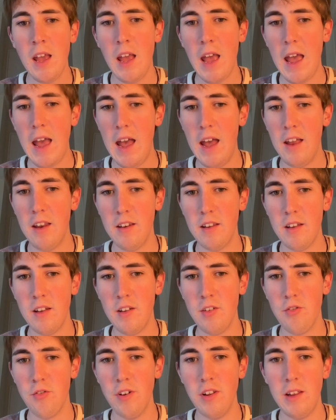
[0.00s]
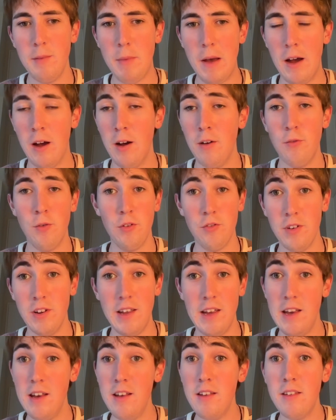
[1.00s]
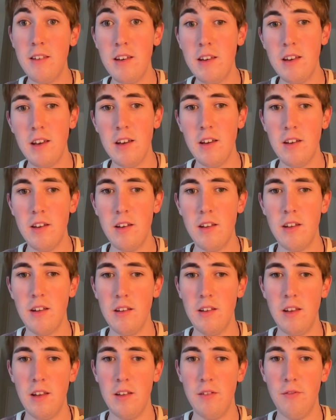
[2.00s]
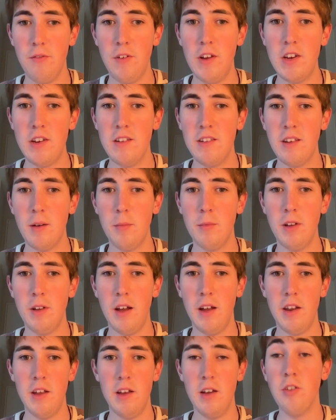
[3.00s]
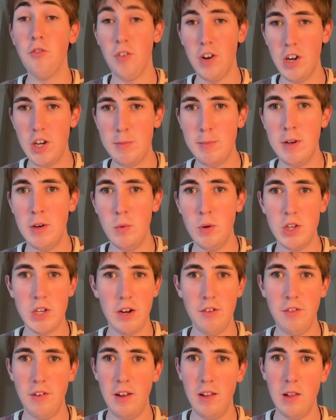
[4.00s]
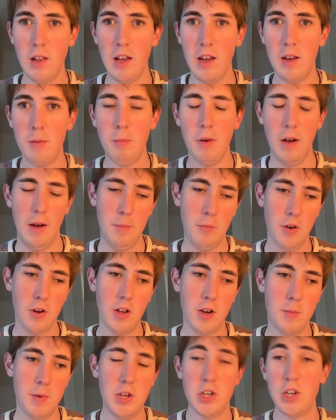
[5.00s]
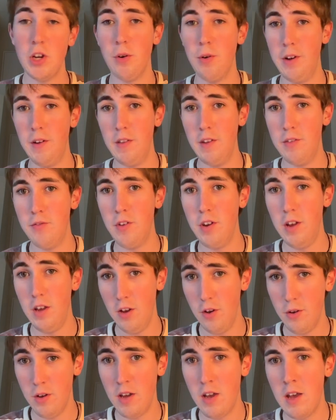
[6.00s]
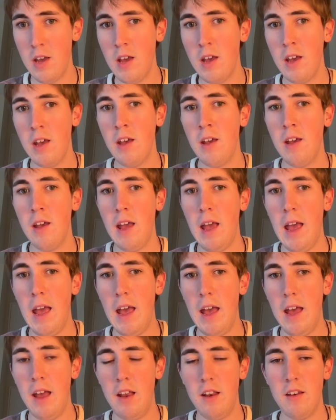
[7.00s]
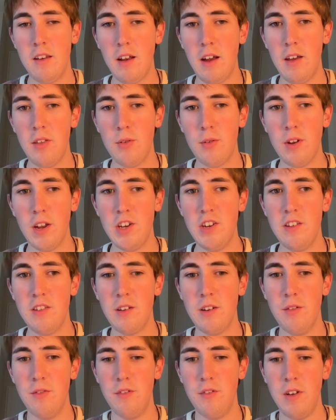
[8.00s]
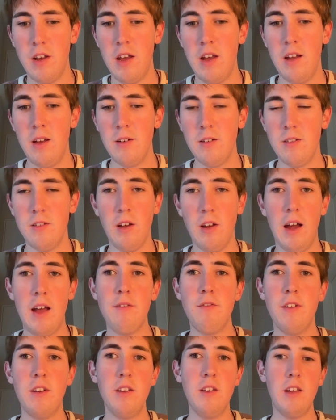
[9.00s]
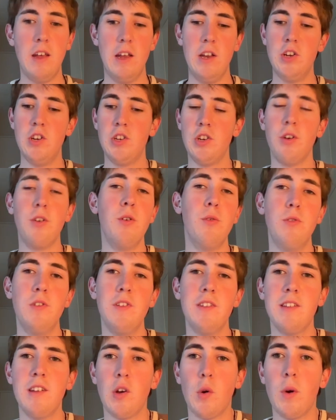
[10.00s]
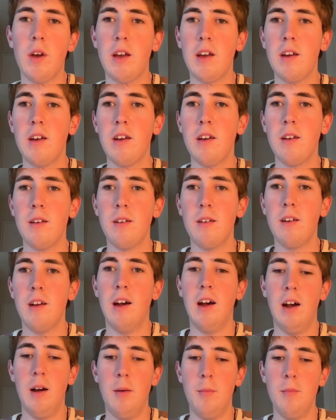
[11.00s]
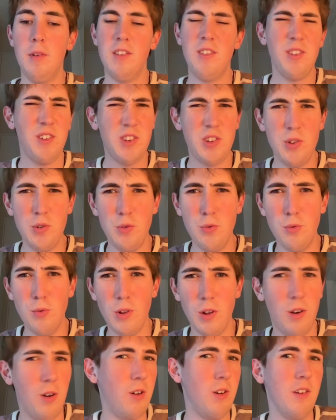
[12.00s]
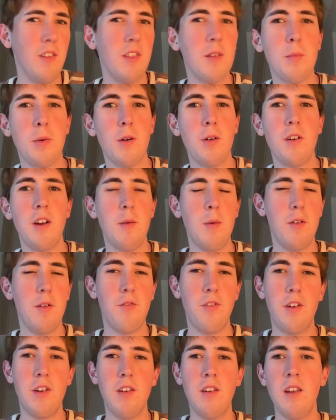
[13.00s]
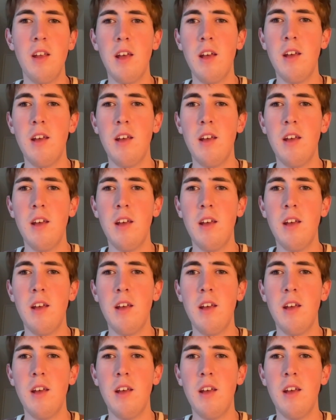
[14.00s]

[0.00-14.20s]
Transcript: And it's really powerful, it's really easy, it features some data enrichment, which I really like, but I'm not going to be showing in this video. And I thought I'd just sort of dive in and just show you just a quick, it's not too long, the program I've written